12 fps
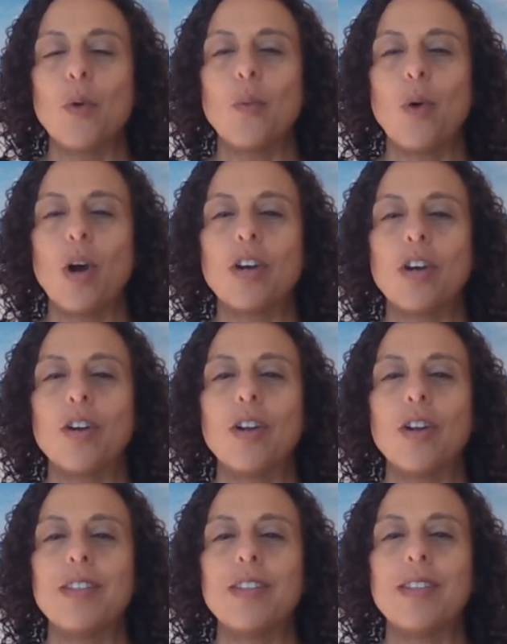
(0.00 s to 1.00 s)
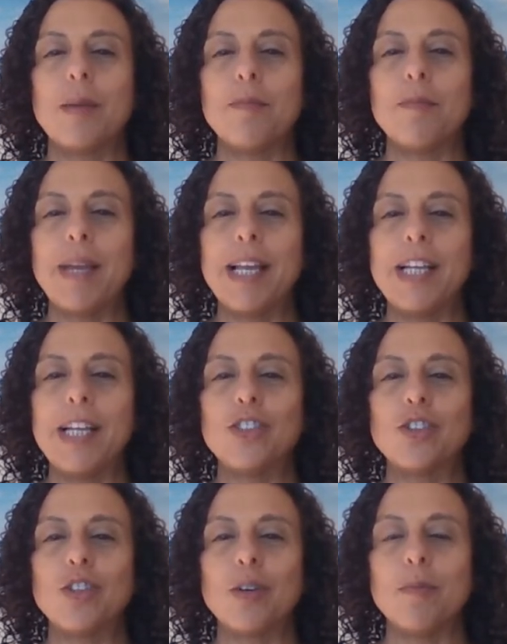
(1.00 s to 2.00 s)
So first of all, what
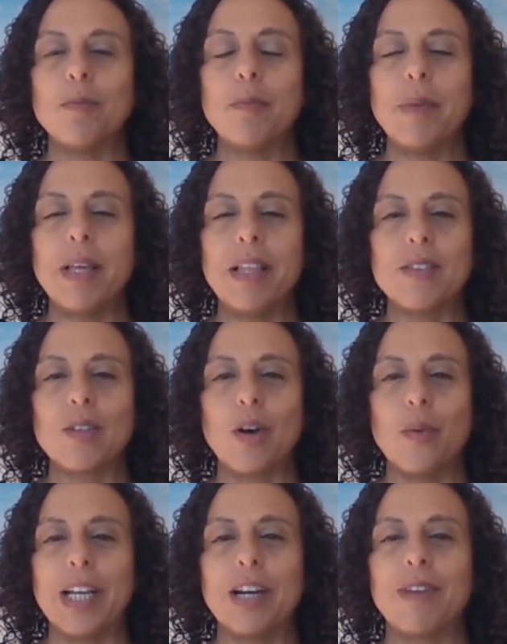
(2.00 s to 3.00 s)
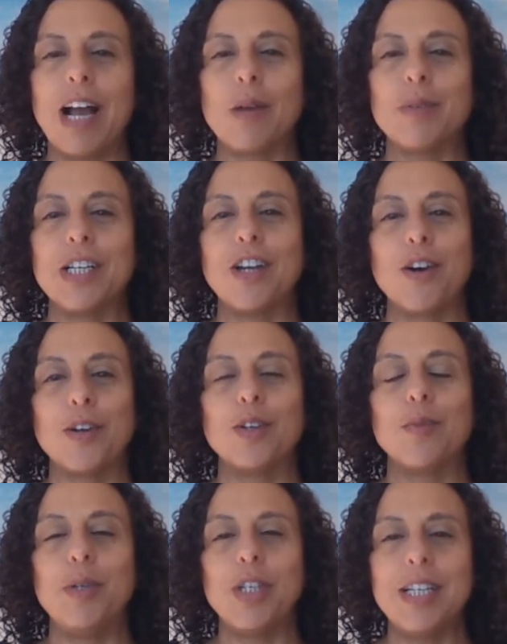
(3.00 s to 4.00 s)
are the major myths going around in our
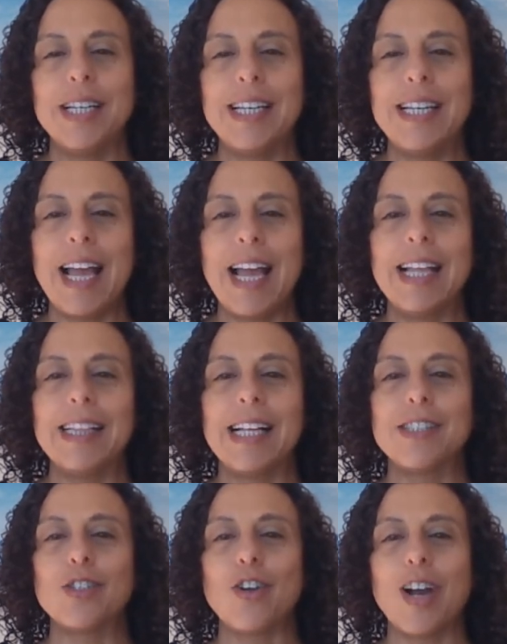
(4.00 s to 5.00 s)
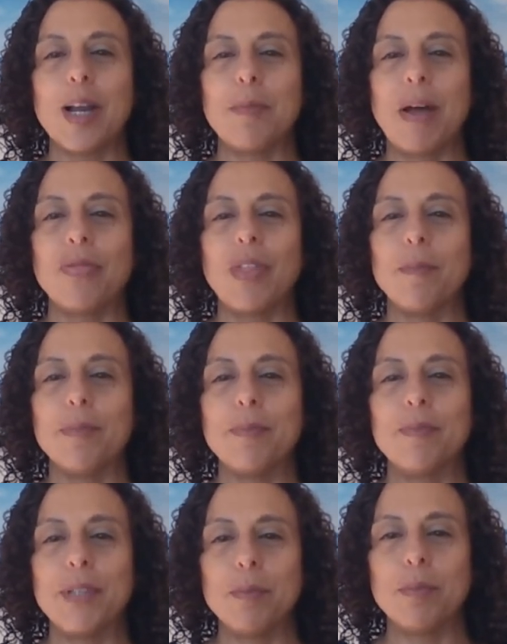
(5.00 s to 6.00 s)
community? And let's talk about them.
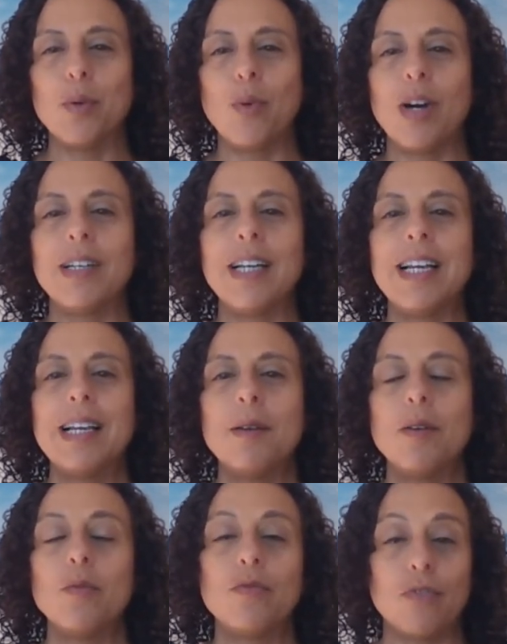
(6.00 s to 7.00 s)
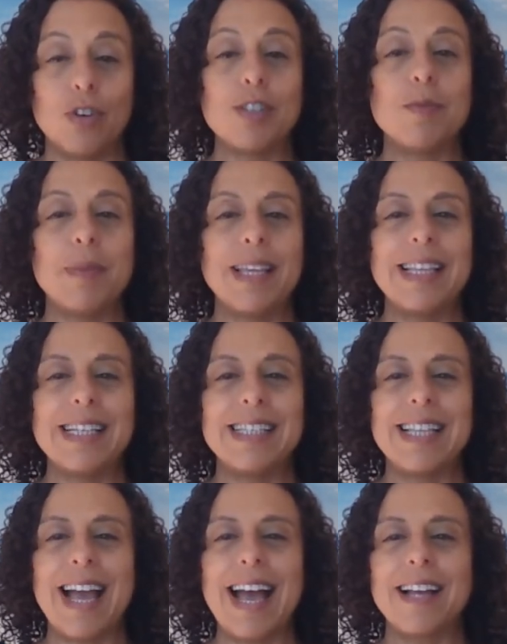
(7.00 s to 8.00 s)
Number one, first myth is
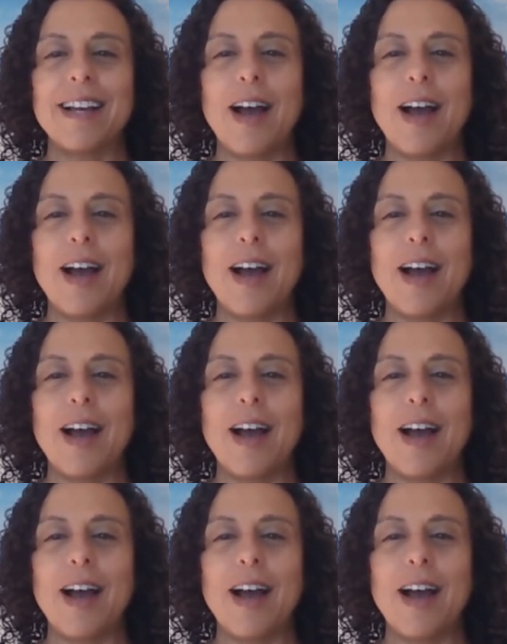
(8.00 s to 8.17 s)
that